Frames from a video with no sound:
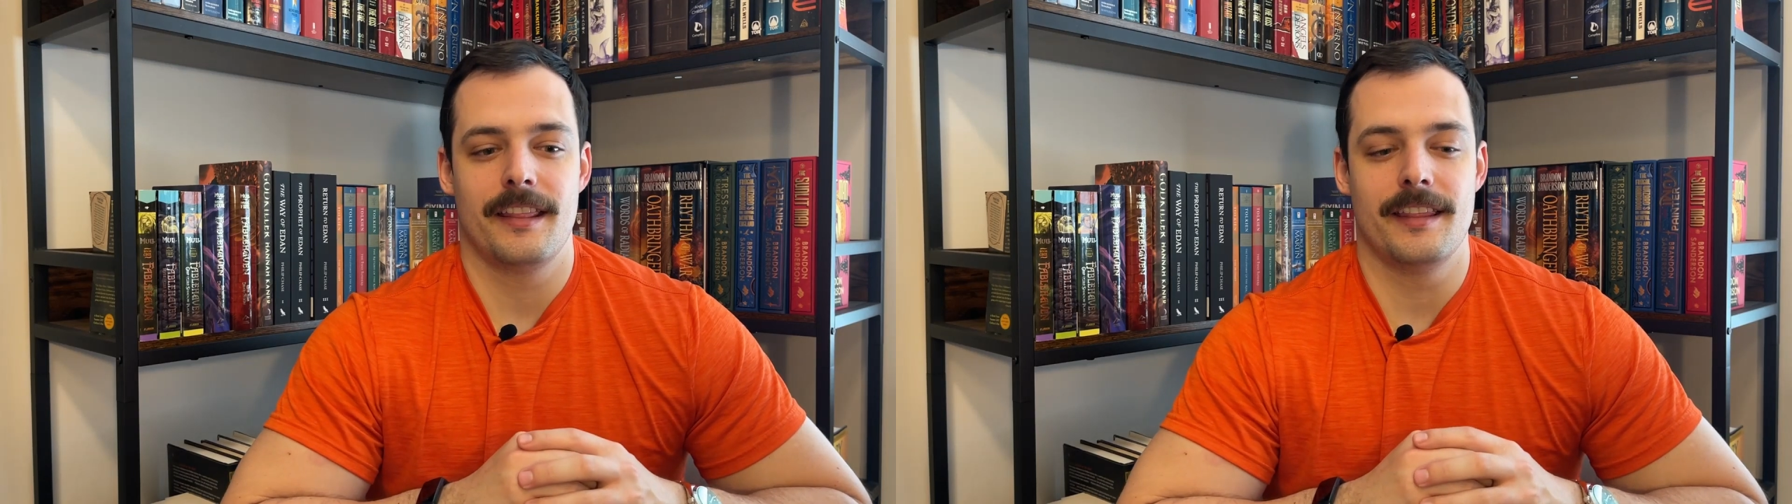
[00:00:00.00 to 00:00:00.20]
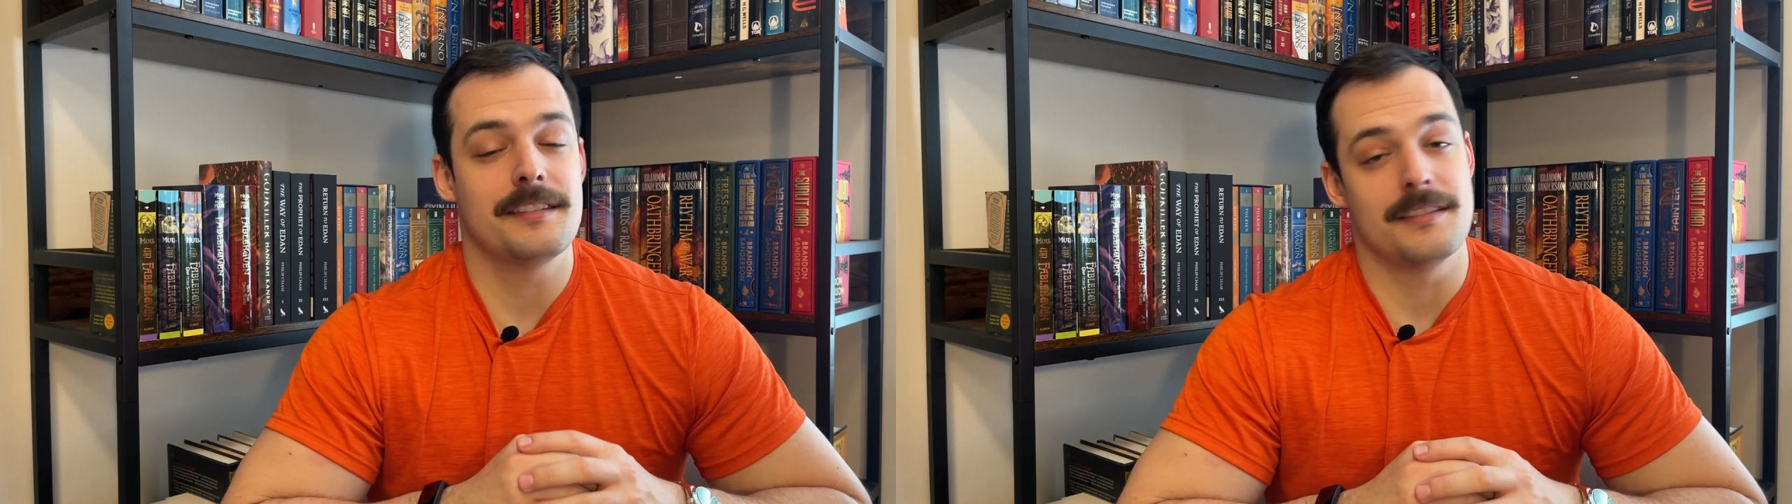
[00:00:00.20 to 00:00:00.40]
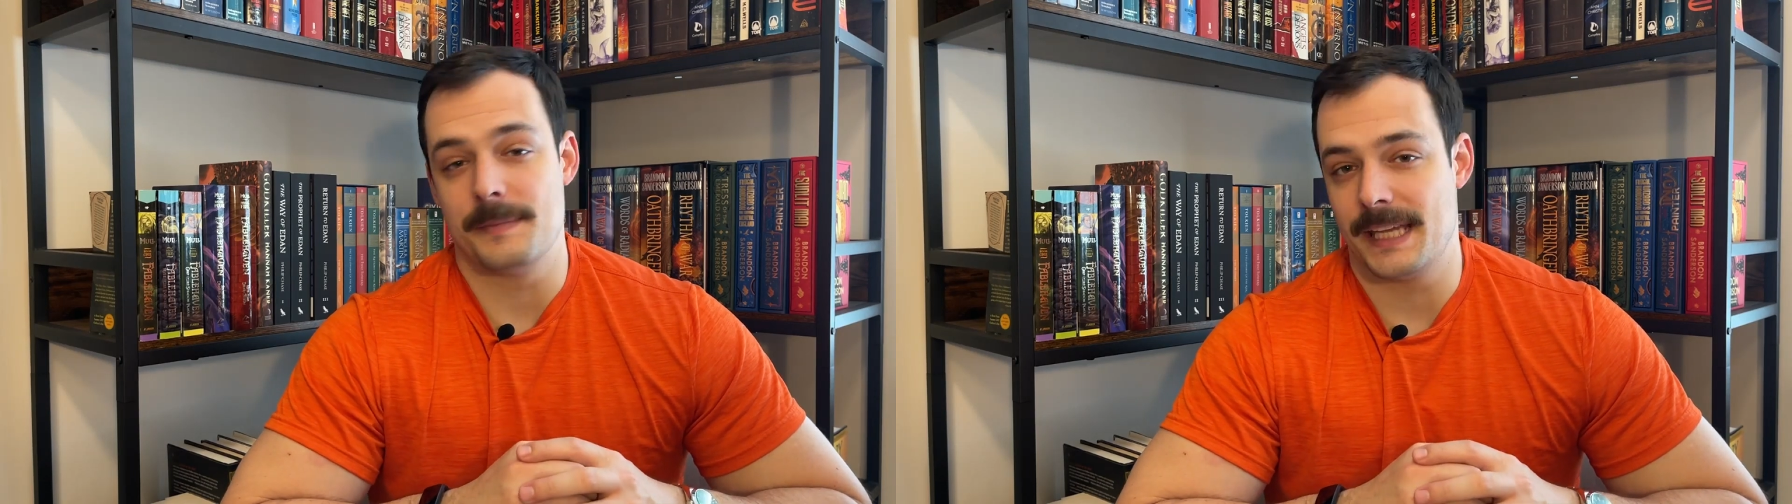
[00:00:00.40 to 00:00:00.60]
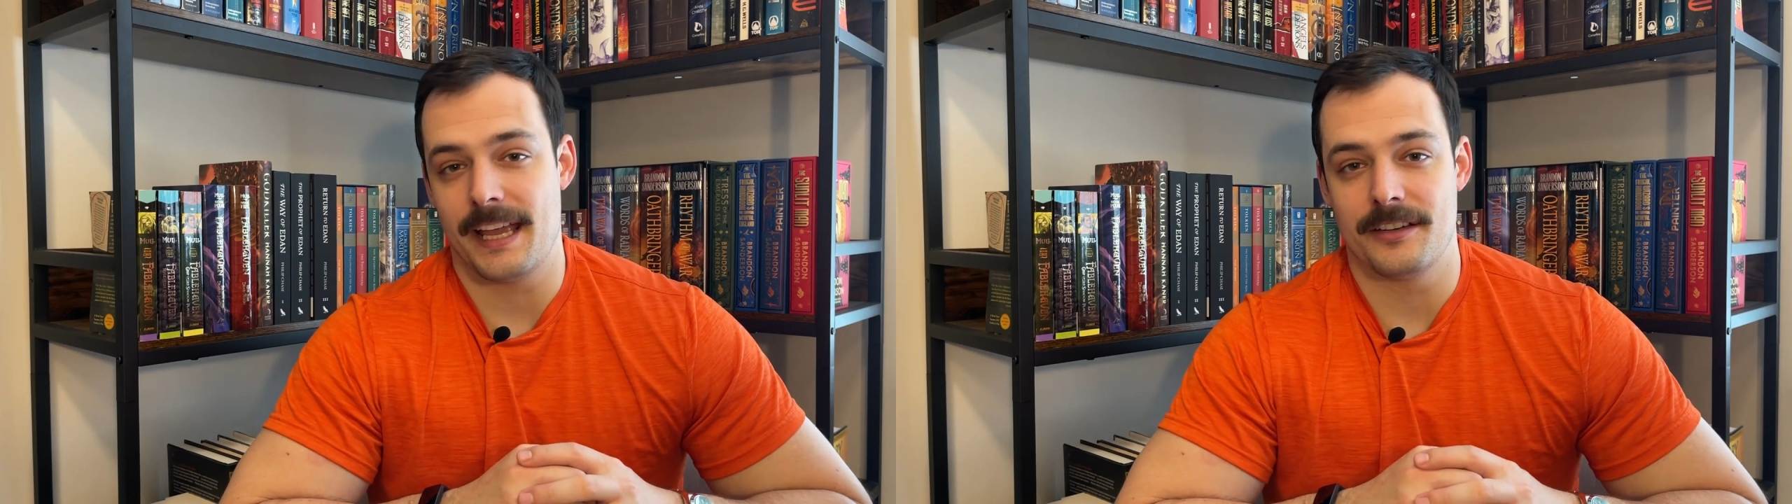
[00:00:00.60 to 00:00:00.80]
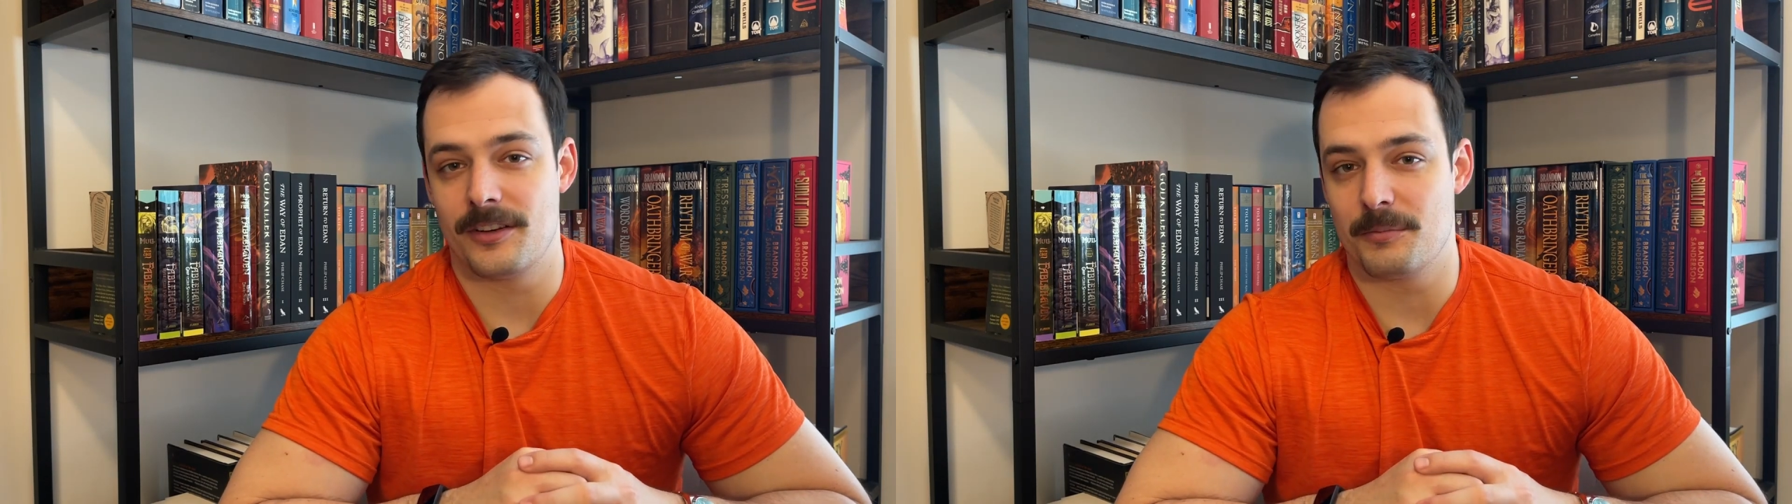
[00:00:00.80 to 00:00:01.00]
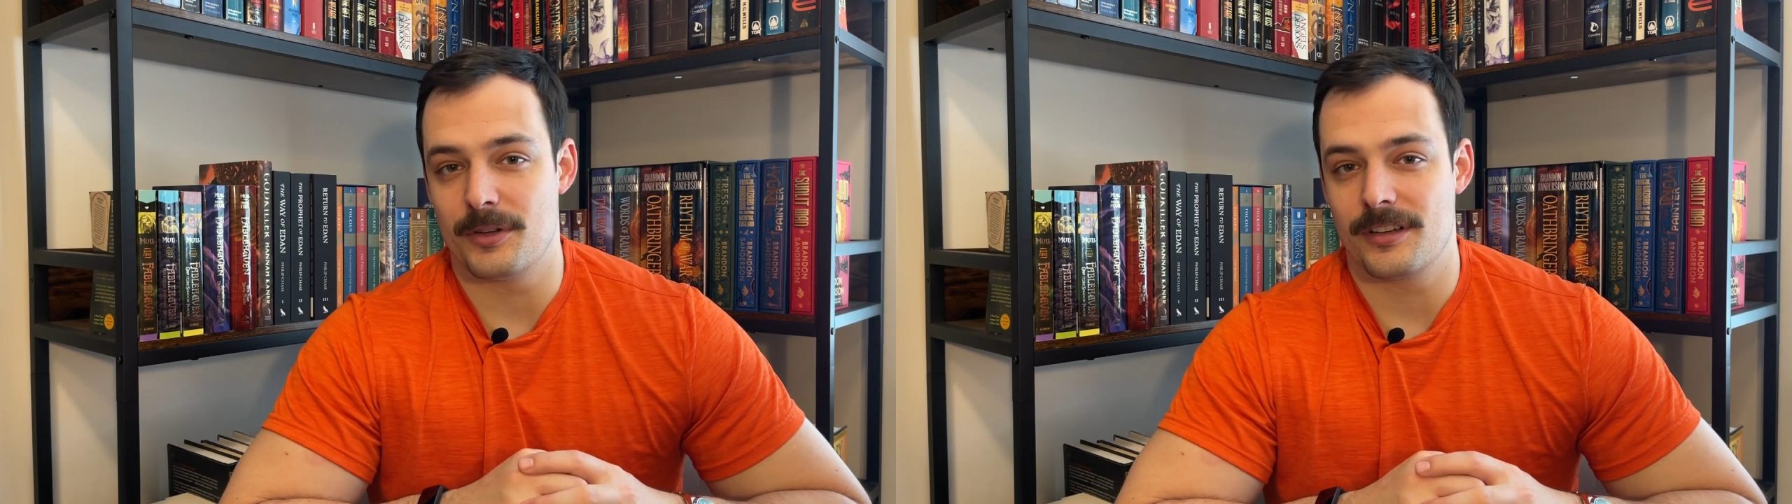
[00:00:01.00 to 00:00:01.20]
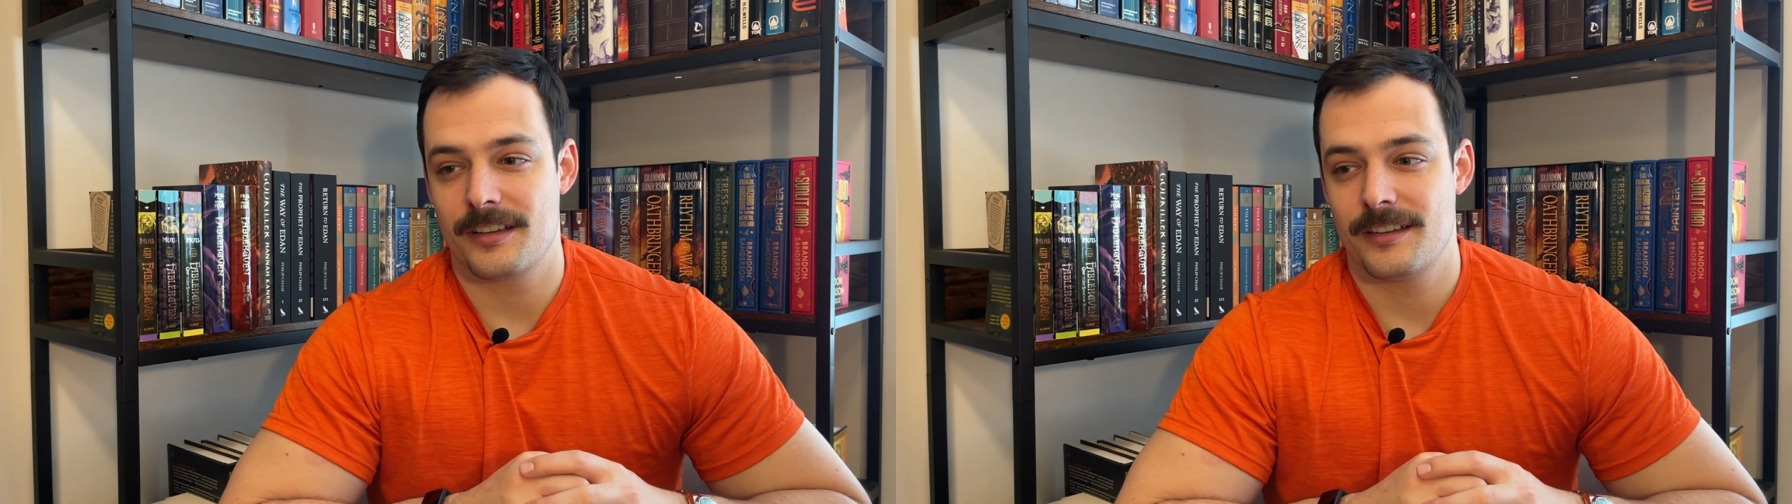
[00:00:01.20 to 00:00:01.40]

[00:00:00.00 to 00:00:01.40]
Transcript: this is a meandering book.